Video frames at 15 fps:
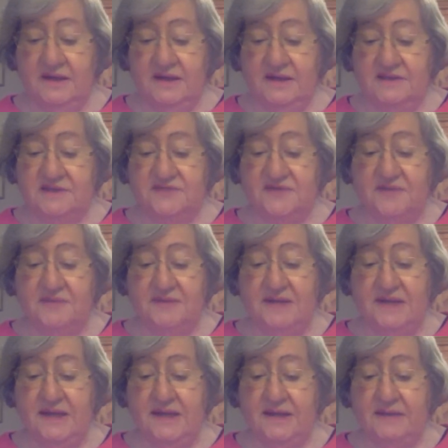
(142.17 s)
His
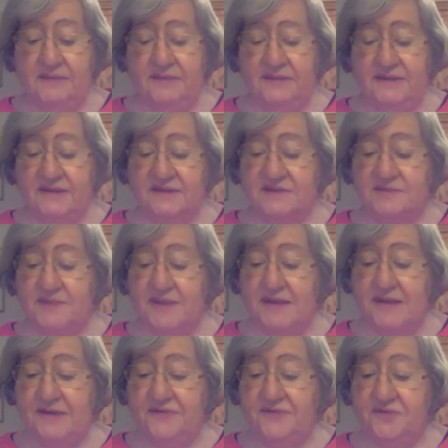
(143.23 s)
family had been
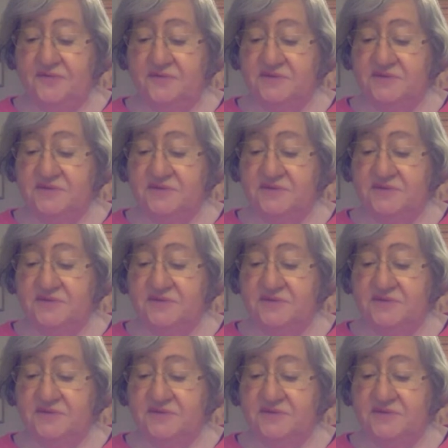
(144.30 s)
expelled from